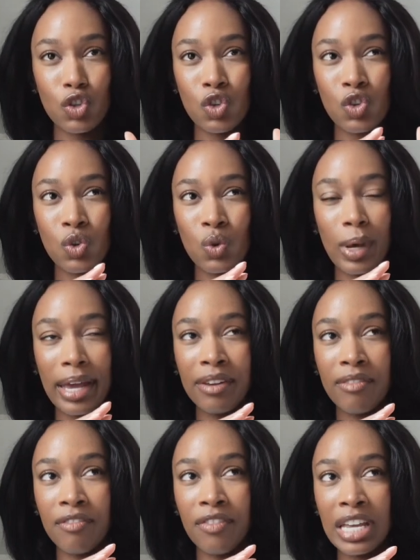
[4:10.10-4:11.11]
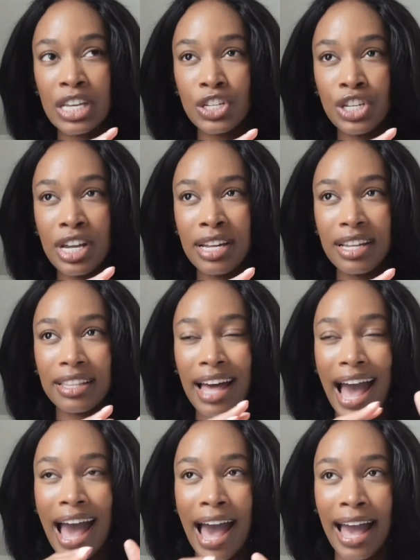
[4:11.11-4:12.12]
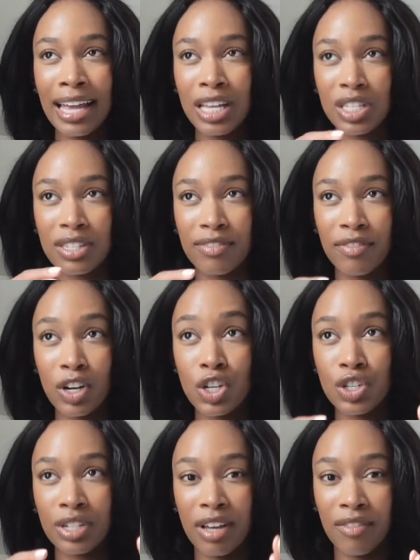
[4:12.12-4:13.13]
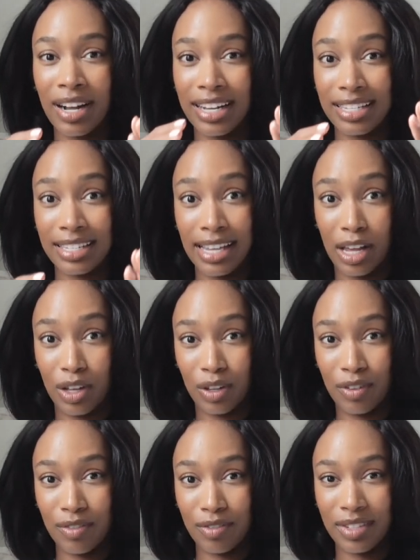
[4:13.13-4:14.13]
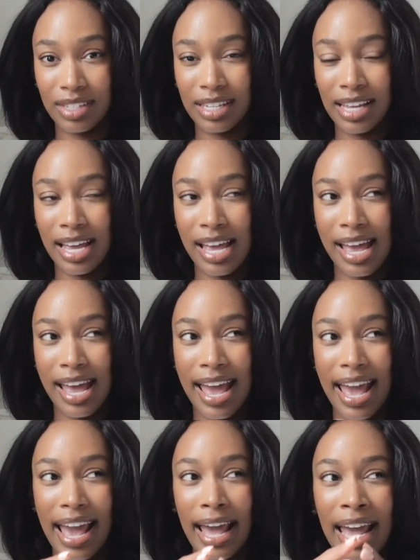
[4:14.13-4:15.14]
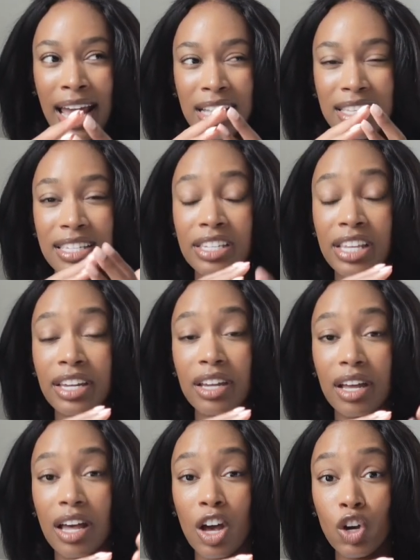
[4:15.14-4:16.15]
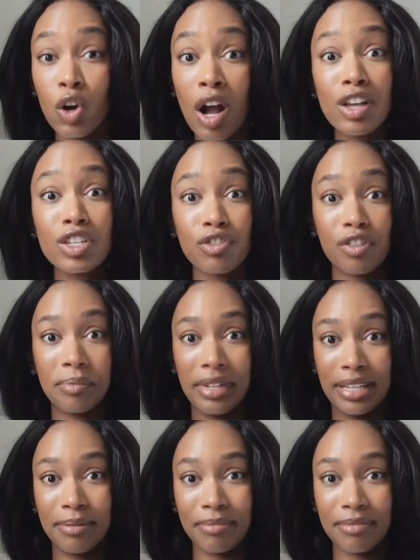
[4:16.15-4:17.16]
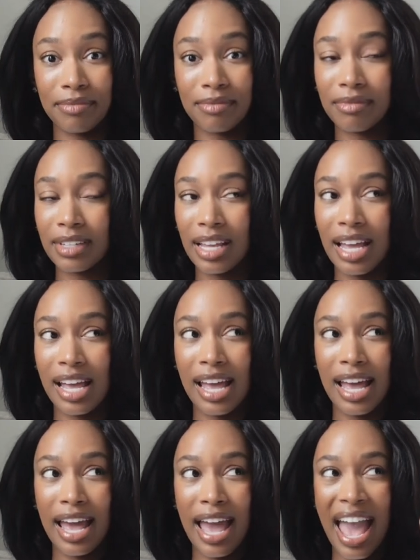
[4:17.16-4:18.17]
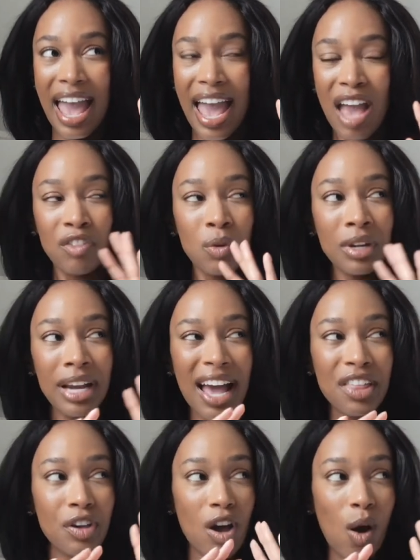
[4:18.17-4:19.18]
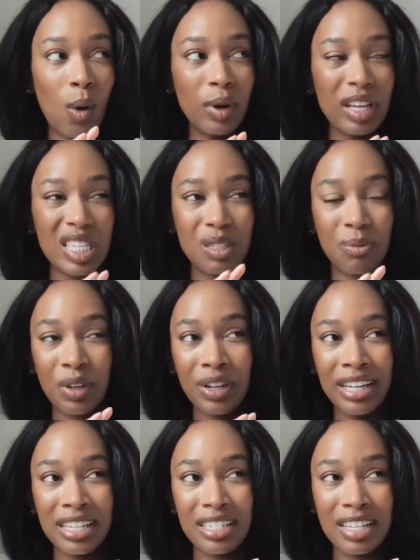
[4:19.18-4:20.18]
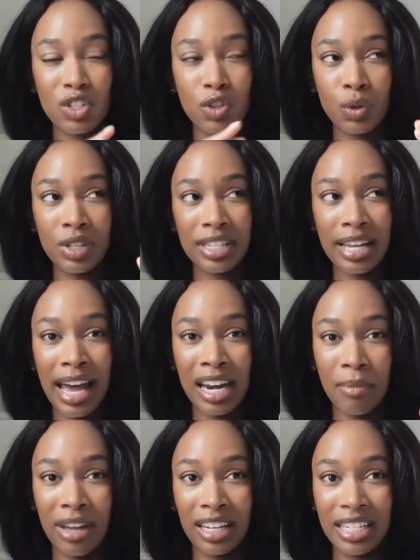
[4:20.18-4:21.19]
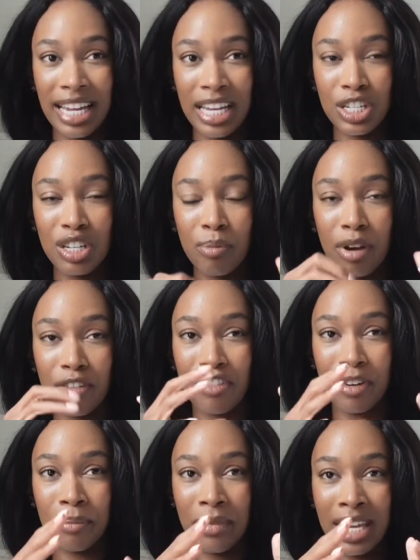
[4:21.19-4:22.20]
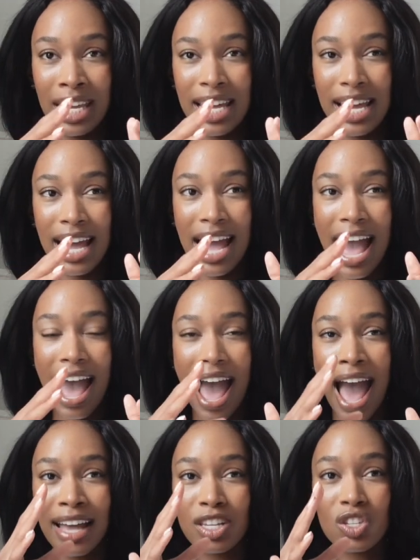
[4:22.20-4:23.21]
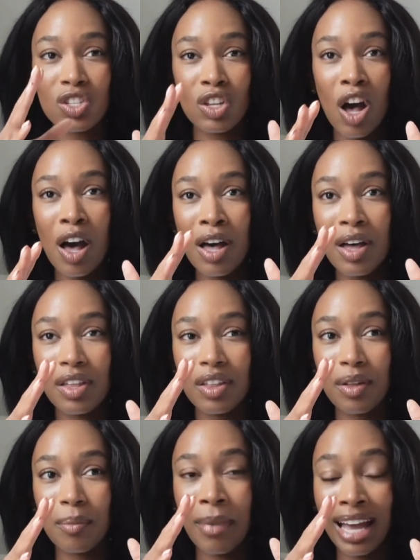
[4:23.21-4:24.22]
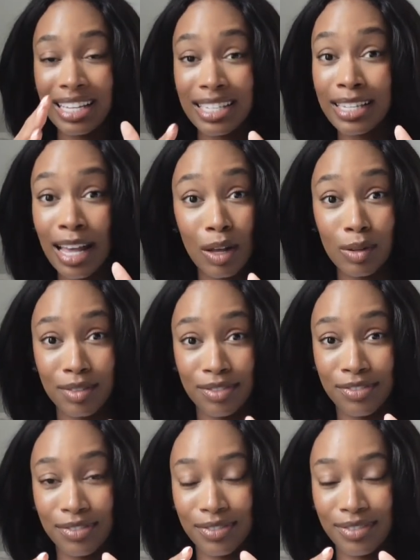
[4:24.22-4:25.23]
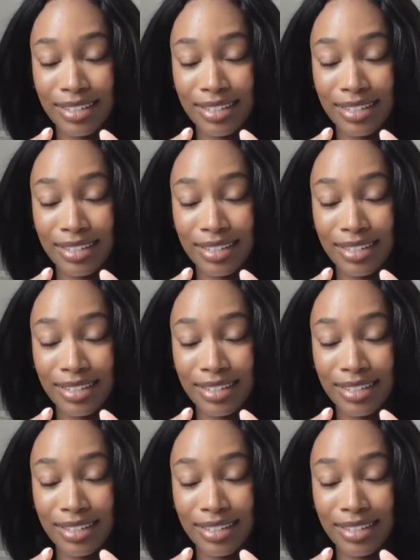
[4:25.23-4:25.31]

to envision the highest version of ourselves and sit across from them. Everyone had their own experiences through this guided meditation, but for me, I saw myself.